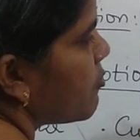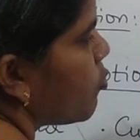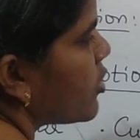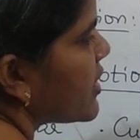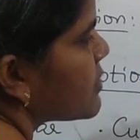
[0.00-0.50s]

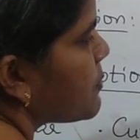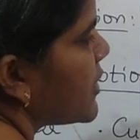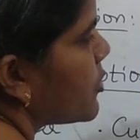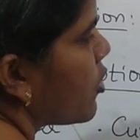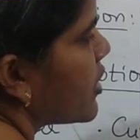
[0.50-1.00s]
What is
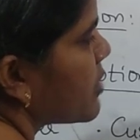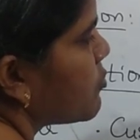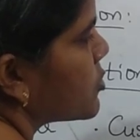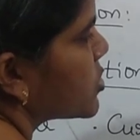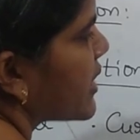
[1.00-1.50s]
periodic
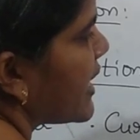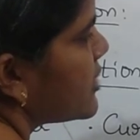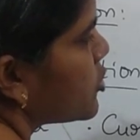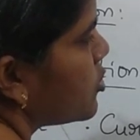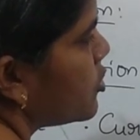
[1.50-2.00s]
motion? I
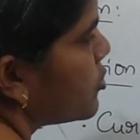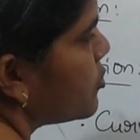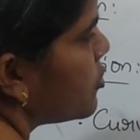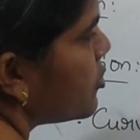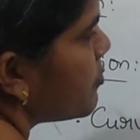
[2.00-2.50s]
told
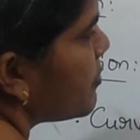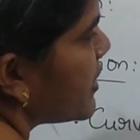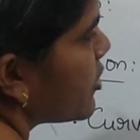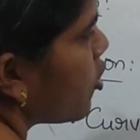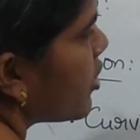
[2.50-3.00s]
you
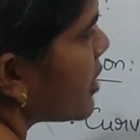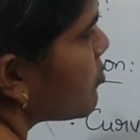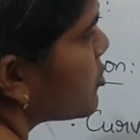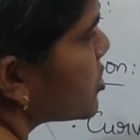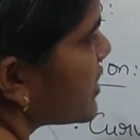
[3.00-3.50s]
periodic
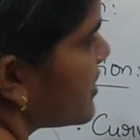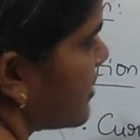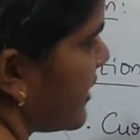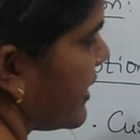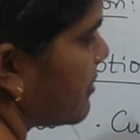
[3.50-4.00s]
motion is
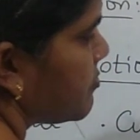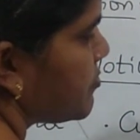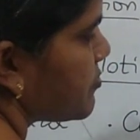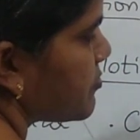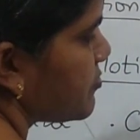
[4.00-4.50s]
a
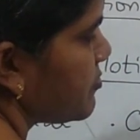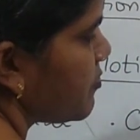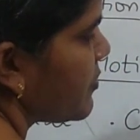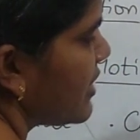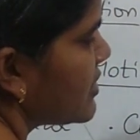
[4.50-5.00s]

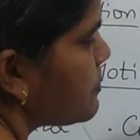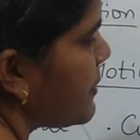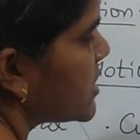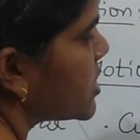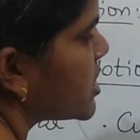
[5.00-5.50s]

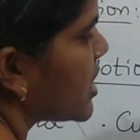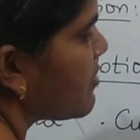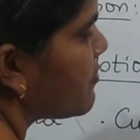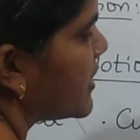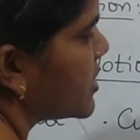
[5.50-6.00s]
special
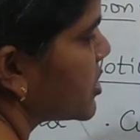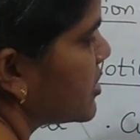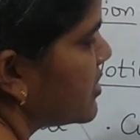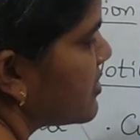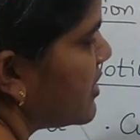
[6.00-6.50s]
feature.
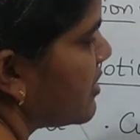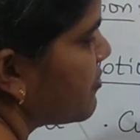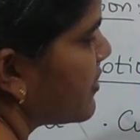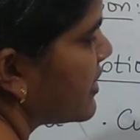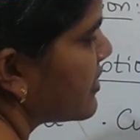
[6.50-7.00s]
It's a
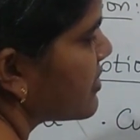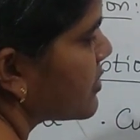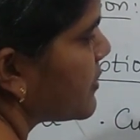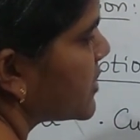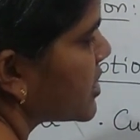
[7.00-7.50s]
different, it's a
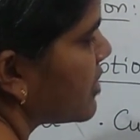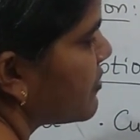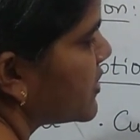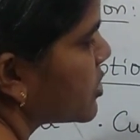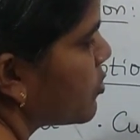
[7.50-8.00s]
special
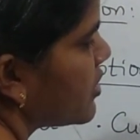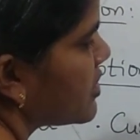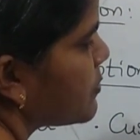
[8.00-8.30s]
feature. What is